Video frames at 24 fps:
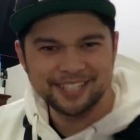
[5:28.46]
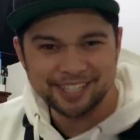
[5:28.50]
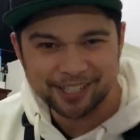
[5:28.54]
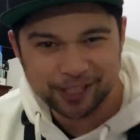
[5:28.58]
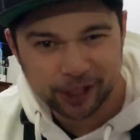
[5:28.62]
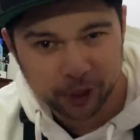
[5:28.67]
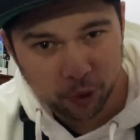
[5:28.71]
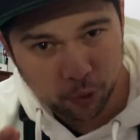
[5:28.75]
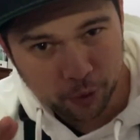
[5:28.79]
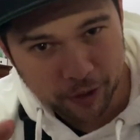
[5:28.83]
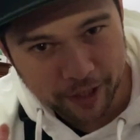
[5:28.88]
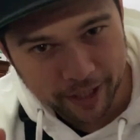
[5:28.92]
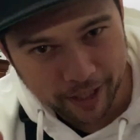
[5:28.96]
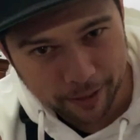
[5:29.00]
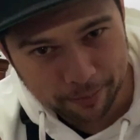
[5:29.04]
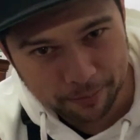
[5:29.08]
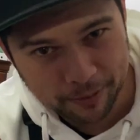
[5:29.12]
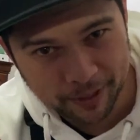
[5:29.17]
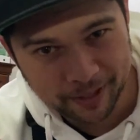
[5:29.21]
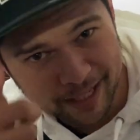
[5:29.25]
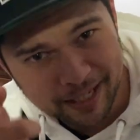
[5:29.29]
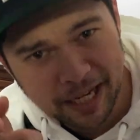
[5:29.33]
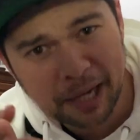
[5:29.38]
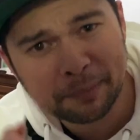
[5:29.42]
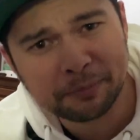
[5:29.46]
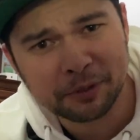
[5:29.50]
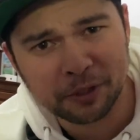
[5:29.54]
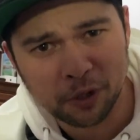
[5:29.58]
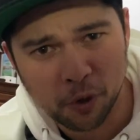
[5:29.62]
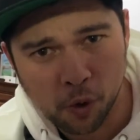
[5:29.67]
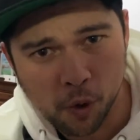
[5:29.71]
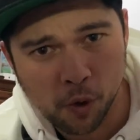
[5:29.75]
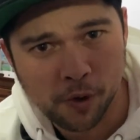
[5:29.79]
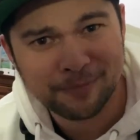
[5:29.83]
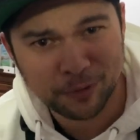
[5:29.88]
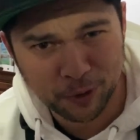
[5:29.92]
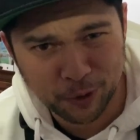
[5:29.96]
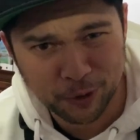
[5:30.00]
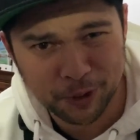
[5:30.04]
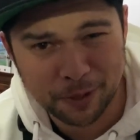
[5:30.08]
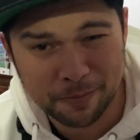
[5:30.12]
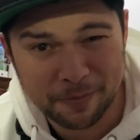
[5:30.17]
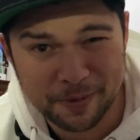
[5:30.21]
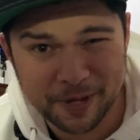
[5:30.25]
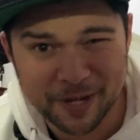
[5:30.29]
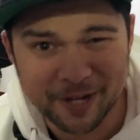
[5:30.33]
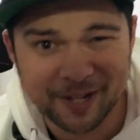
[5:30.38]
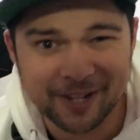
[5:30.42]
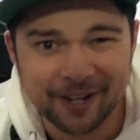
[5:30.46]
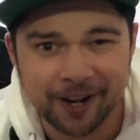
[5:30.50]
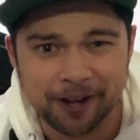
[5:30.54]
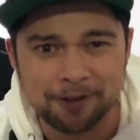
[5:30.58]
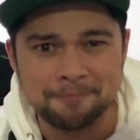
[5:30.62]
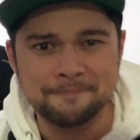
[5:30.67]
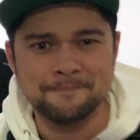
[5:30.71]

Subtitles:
It's your captain. Captain Horde, good to meet you.